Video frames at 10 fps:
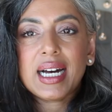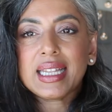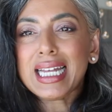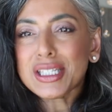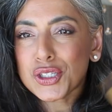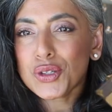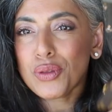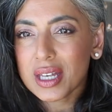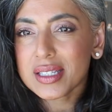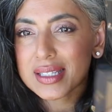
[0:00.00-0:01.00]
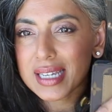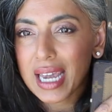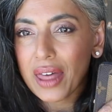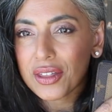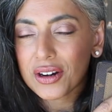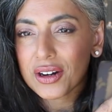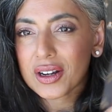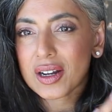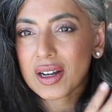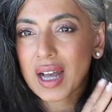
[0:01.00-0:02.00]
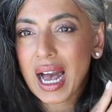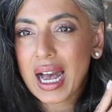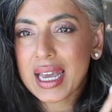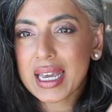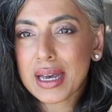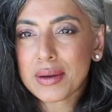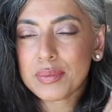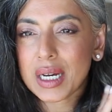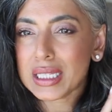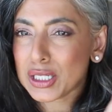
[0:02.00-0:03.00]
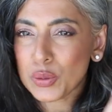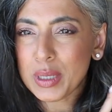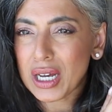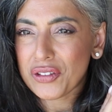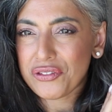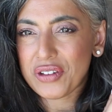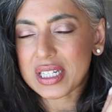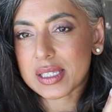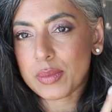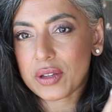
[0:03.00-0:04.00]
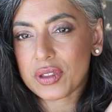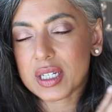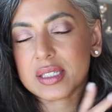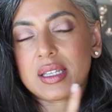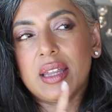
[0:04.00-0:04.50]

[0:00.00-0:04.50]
Let's do this together. I am a little bit the fence about this.